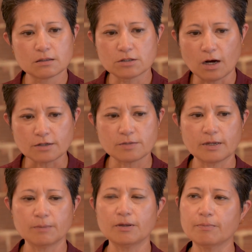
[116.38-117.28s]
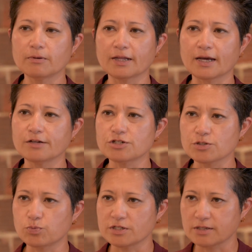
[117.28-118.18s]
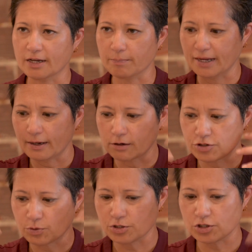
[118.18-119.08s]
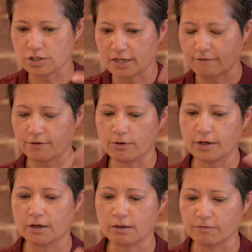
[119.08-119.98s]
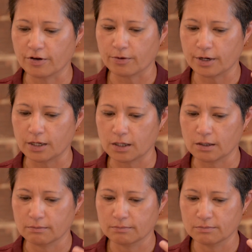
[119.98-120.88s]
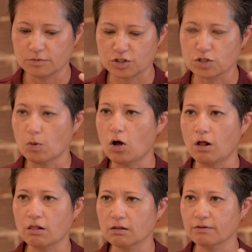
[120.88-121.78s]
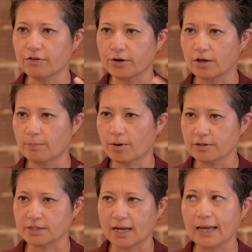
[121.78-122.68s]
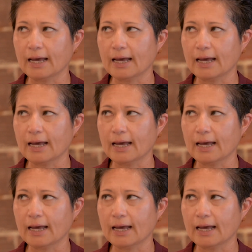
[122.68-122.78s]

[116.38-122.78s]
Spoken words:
talk to many people. Like I just was like, my energy was just like very, very small, very compartment.